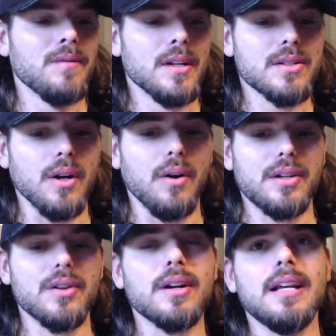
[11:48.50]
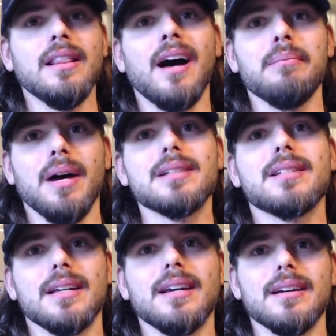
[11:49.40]
So you're Elon
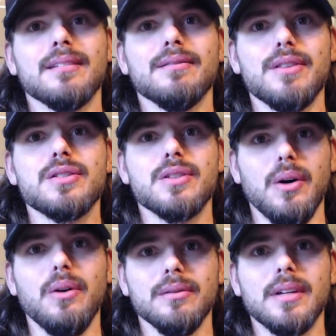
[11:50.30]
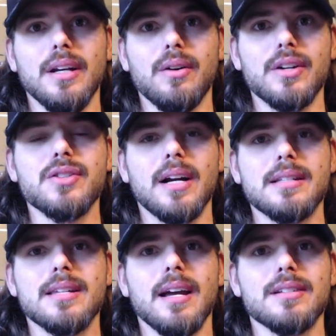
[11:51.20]
Musking the soul. You're trying
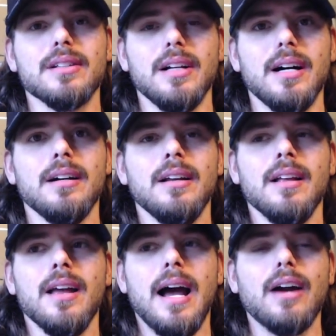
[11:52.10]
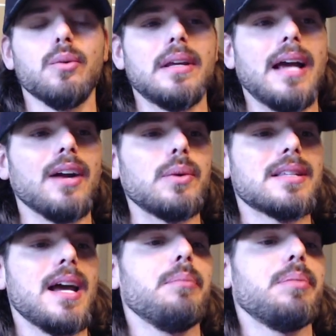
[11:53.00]
to Tesla. How do we
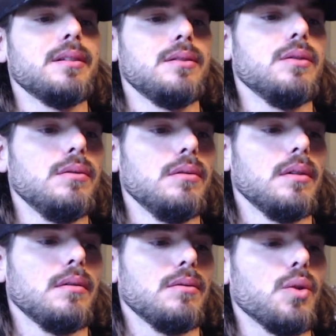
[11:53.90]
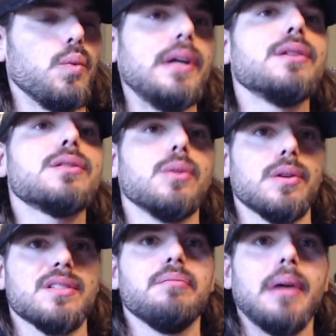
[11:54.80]
tap into the real
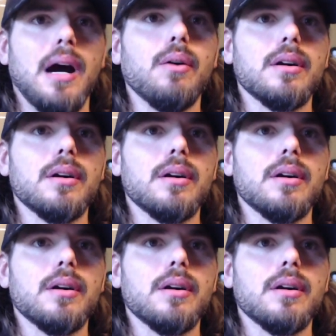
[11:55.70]
source of power?